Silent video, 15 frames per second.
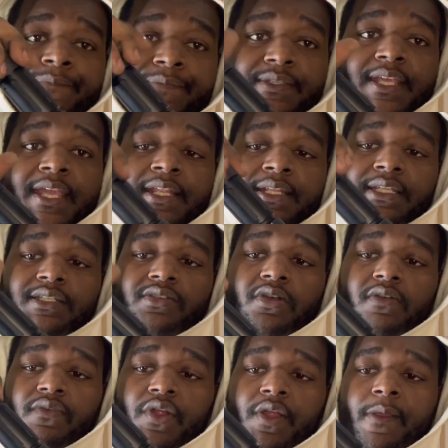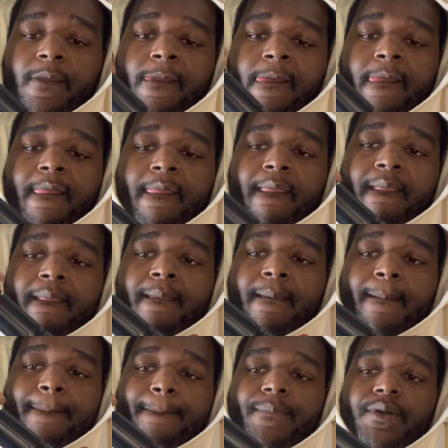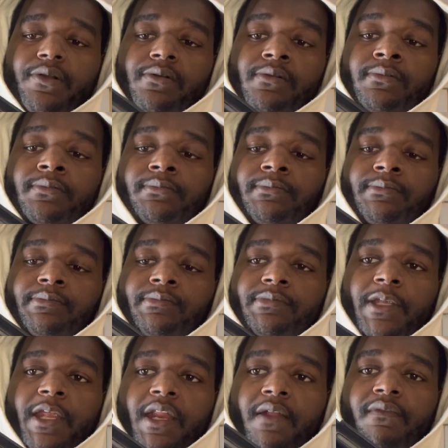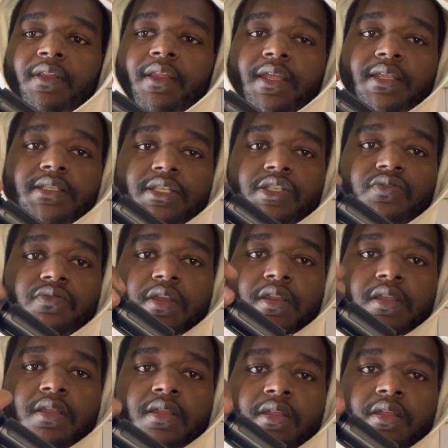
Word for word: Take this off, right? Boom. Get everything situated.